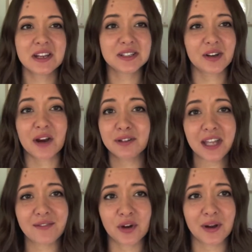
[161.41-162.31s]
So I
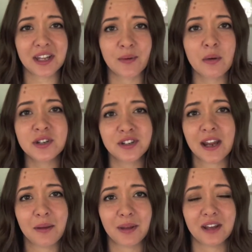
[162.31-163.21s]
really have no idea. What would you
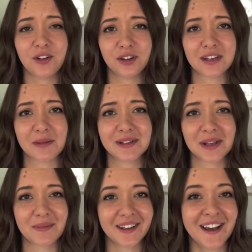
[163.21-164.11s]
name me if you could name me
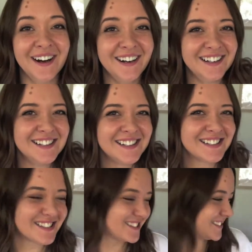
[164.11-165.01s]
something
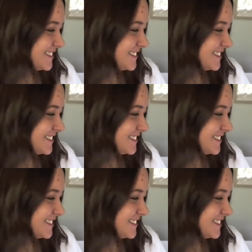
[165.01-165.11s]
else?